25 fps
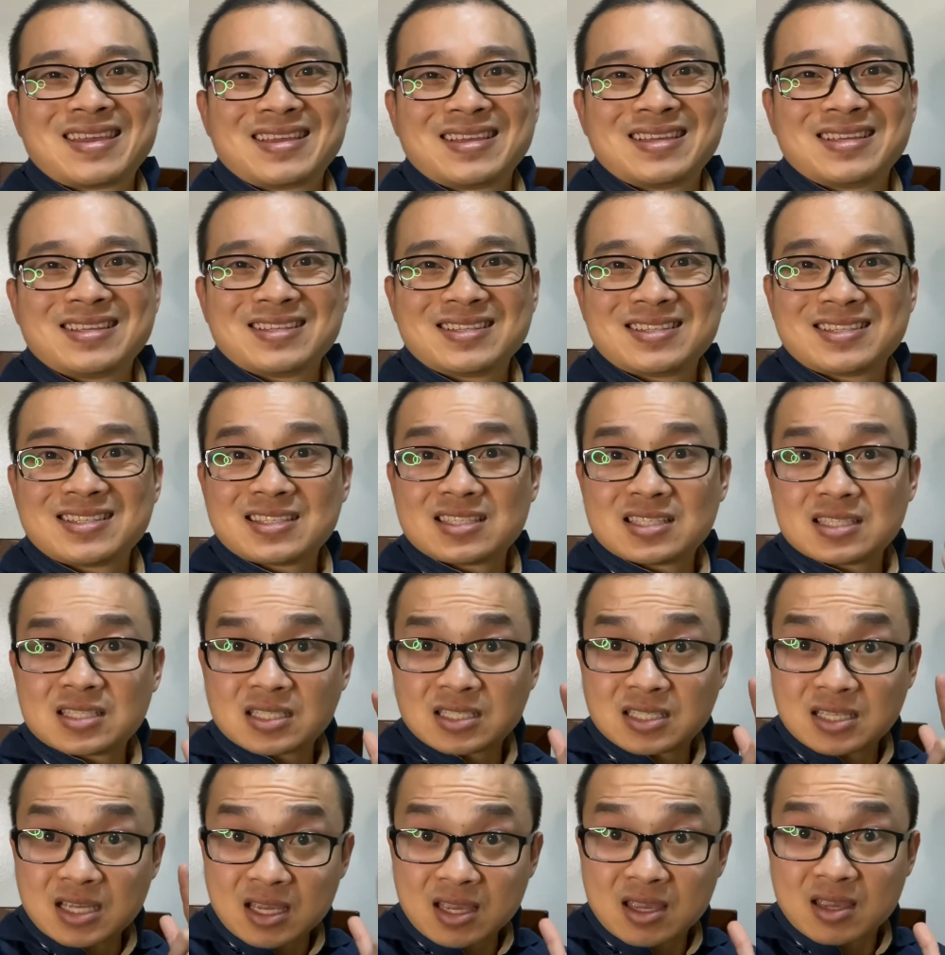
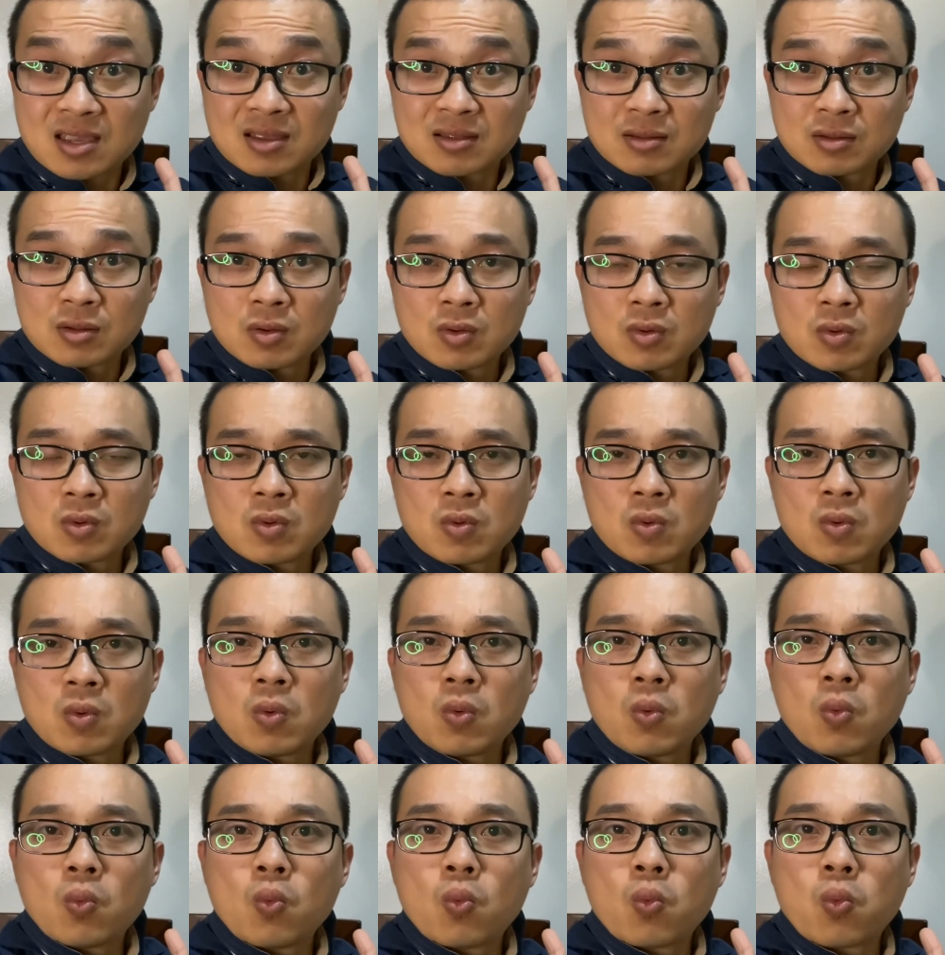Second,
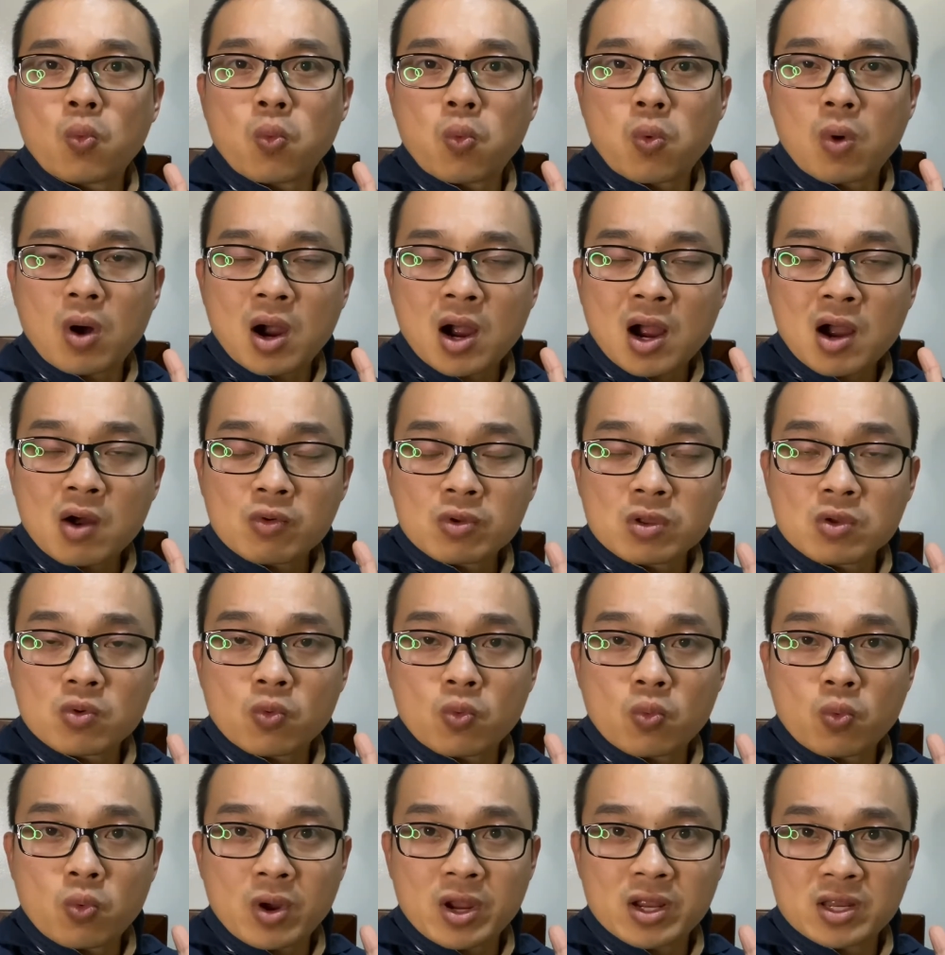while you're
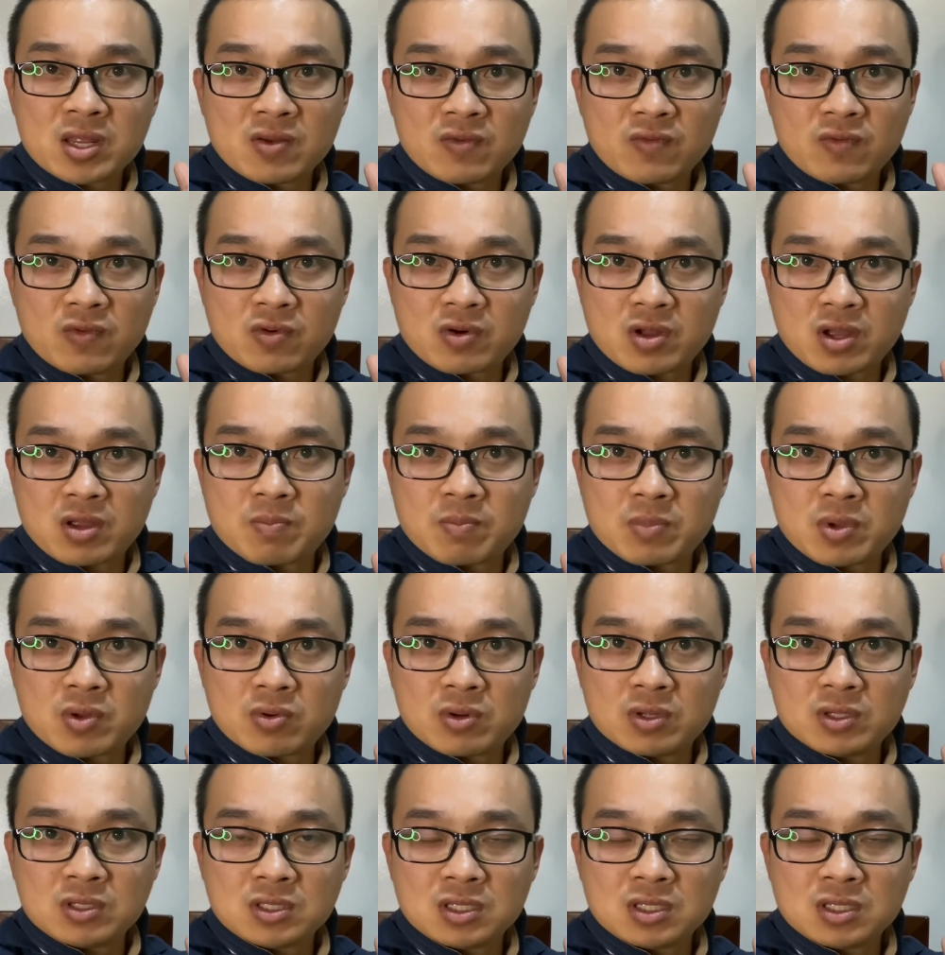waiting for the ambulance,